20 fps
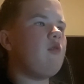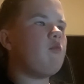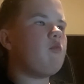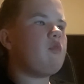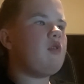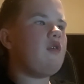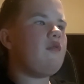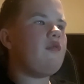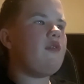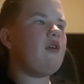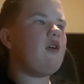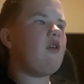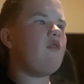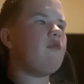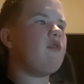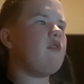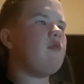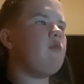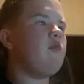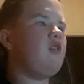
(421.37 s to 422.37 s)
profit of
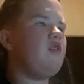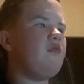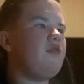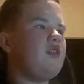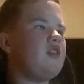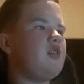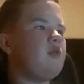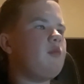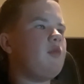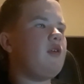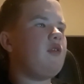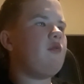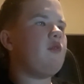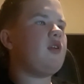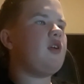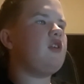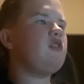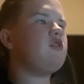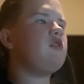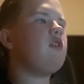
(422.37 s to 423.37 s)
the movie to be
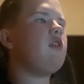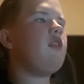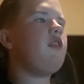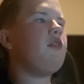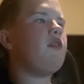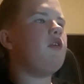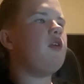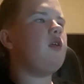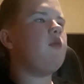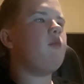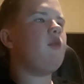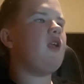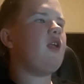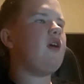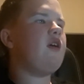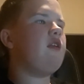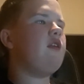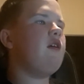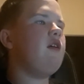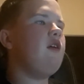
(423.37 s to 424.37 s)
$130
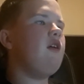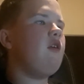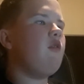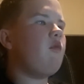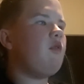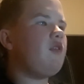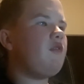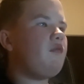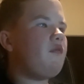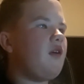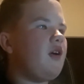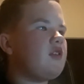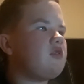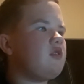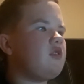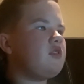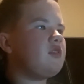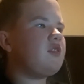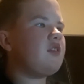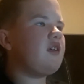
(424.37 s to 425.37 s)
million when
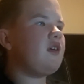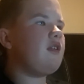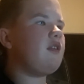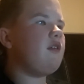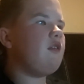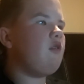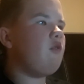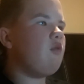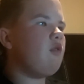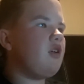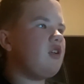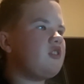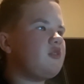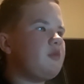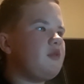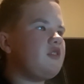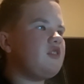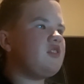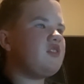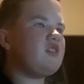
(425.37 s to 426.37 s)
factoring together all
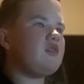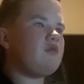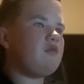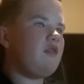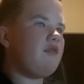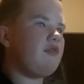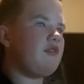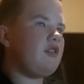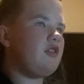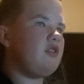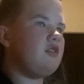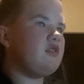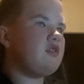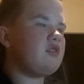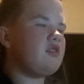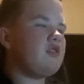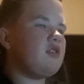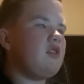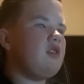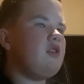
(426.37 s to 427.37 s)
expenses and
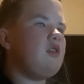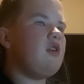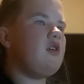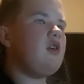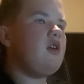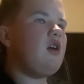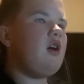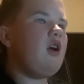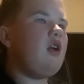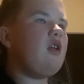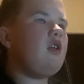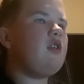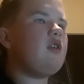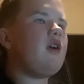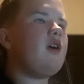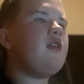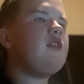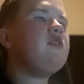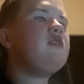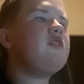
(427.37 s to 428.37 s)
revenues. In the
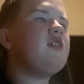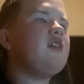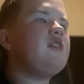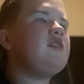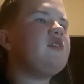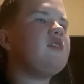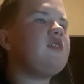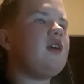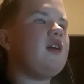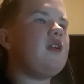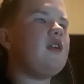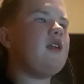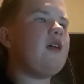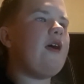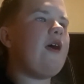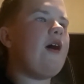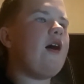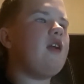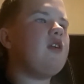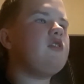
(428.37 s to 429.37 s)
United States and Canada,
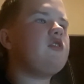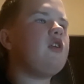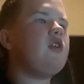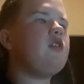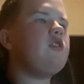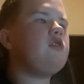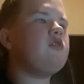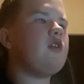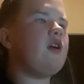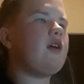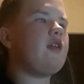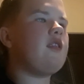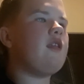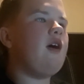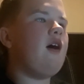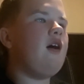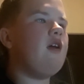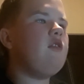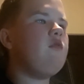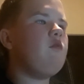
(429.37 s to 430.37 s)
How to Train Your Dragon, The
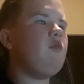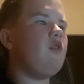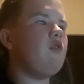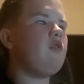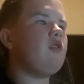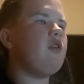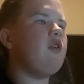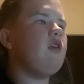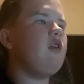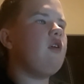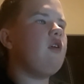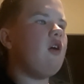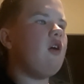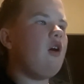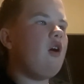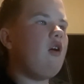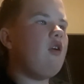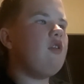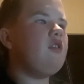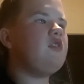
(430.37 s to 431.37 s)
Hidden World,
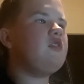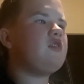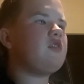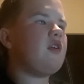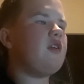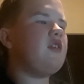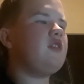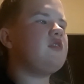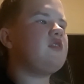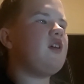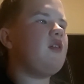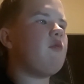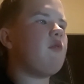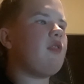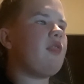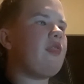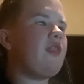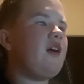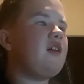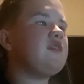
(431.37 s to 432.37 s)
early screeners at
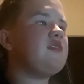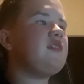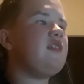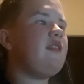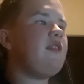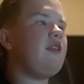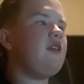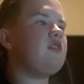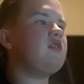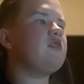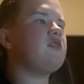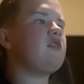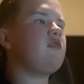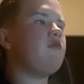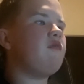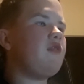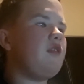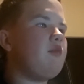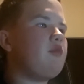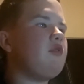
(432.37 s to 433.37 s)
1,000 theaters of
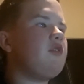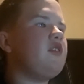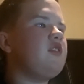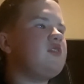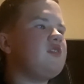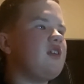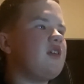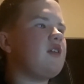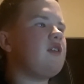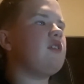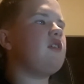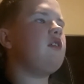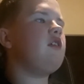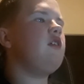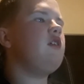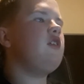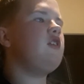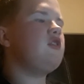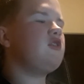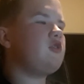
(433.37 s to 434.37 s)
February 2nd,
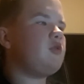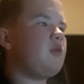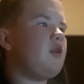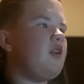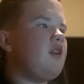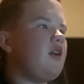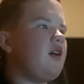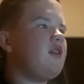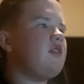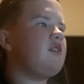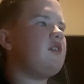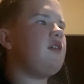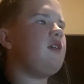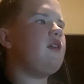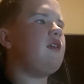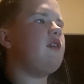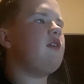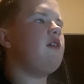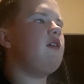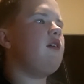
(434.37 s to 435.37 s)

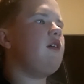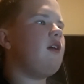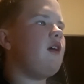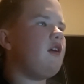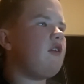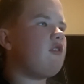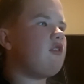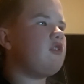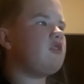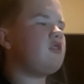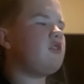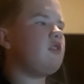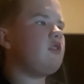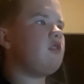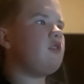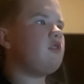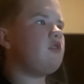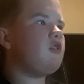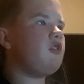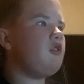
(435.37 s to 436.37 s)
2019, and grossed
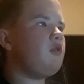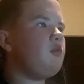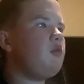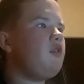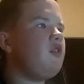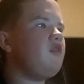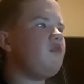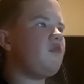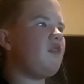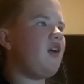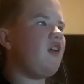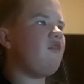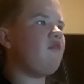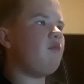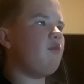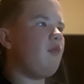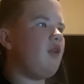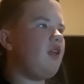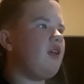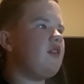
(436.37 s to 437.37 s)
$2.5
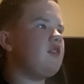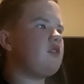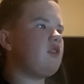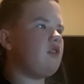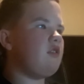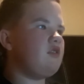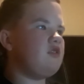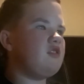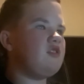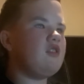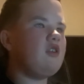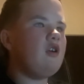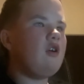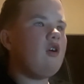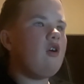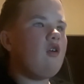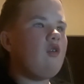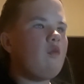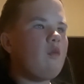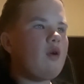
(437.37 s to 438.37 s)
million,
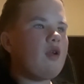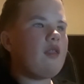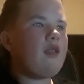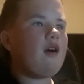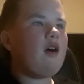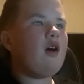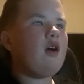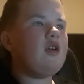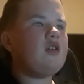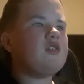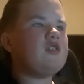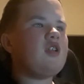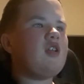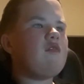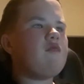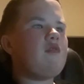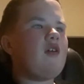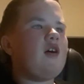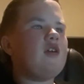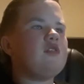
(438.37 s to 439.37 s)
one of the highest
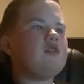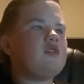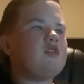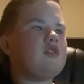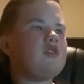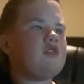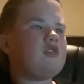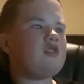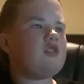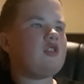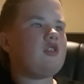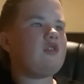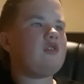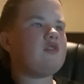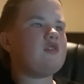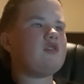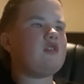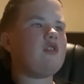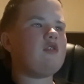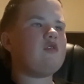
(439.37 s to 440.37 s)
advance
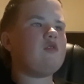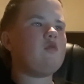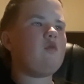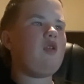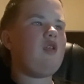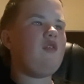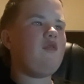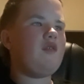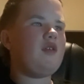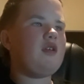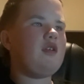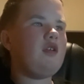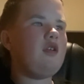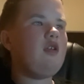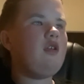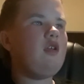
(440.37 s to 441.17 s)
showing total ever. It